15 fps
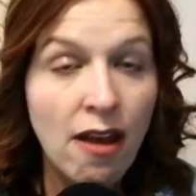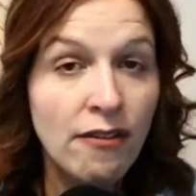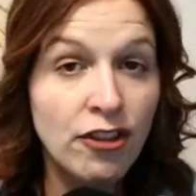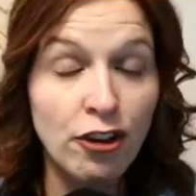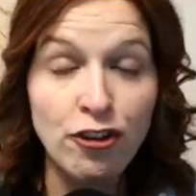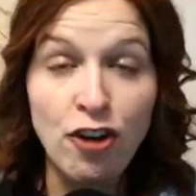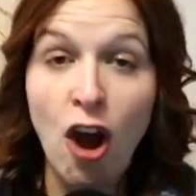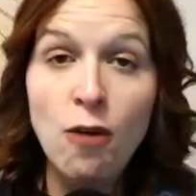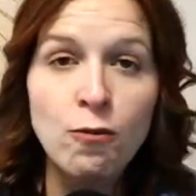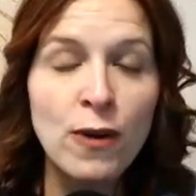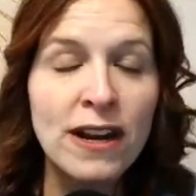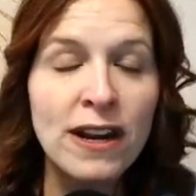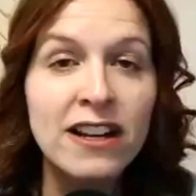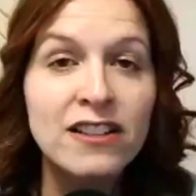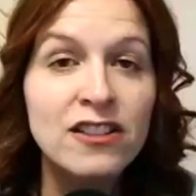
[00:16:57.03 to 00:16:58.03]
They're not
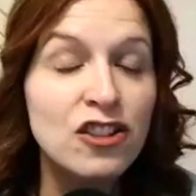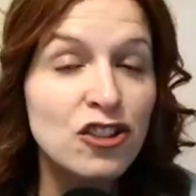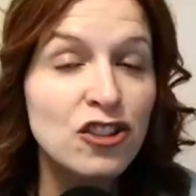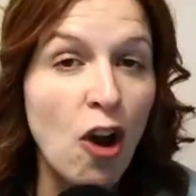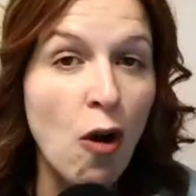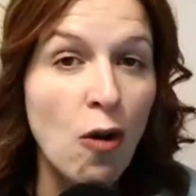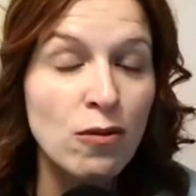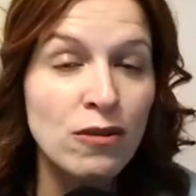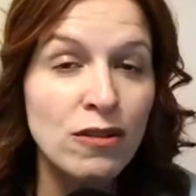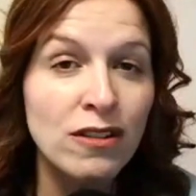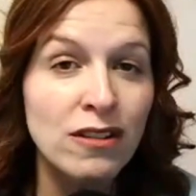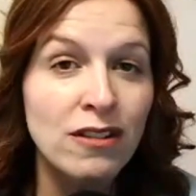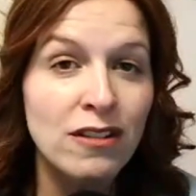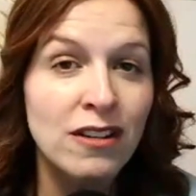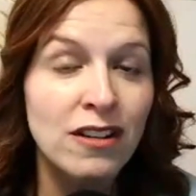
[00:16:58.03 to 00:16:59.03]
written in stone.
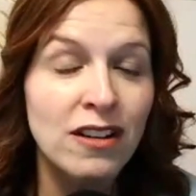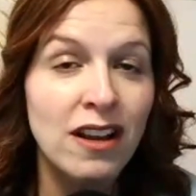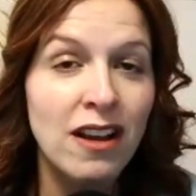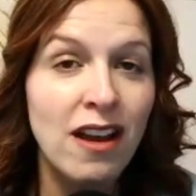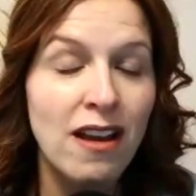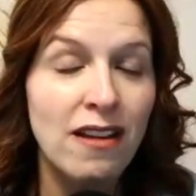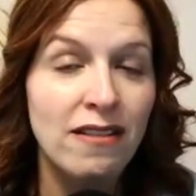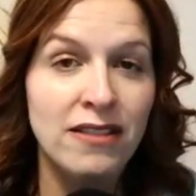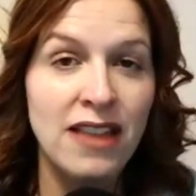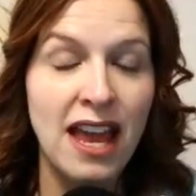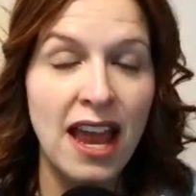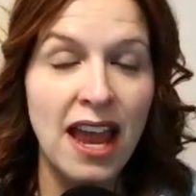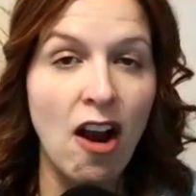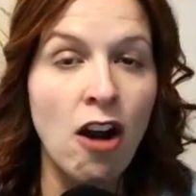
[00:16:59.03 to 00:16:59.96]
They